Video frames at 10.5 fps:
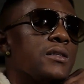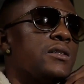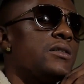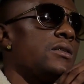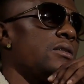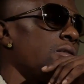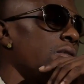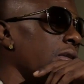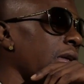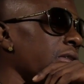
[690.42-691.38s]
of shit, you
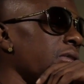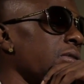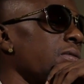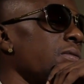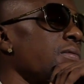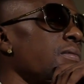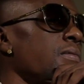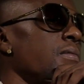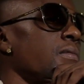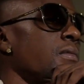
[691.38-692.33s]
know.
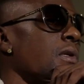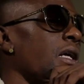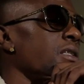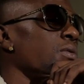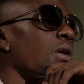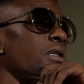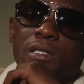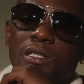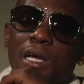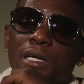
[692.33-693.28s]
I just wanted
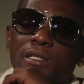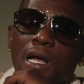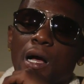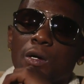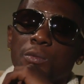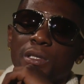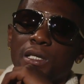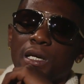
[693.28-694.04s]
this cancer out me,